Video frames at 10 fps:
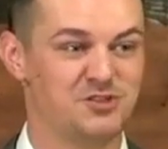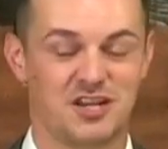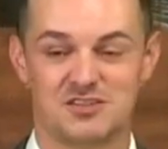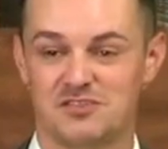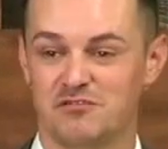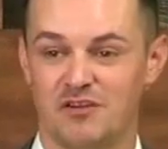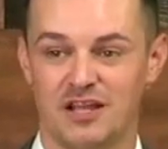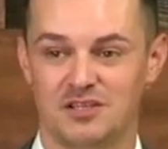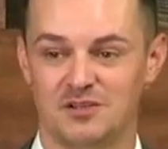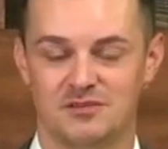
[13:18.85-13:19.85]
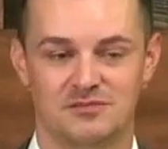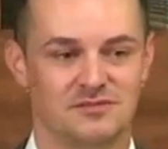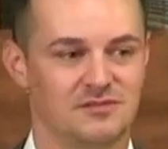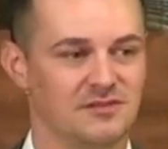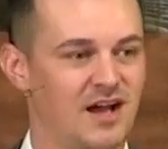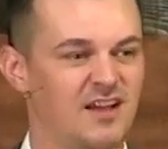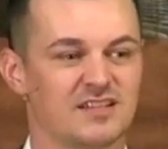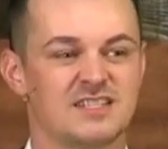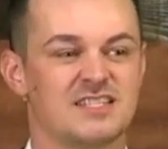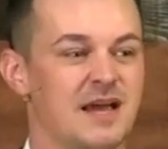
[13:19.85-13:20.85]
justify you.
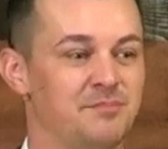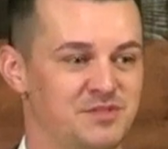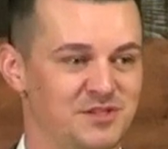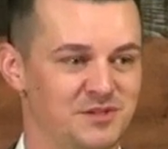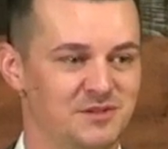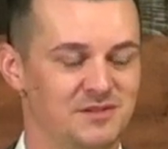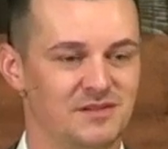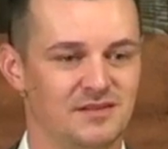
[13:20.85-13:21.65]
I'll accept you.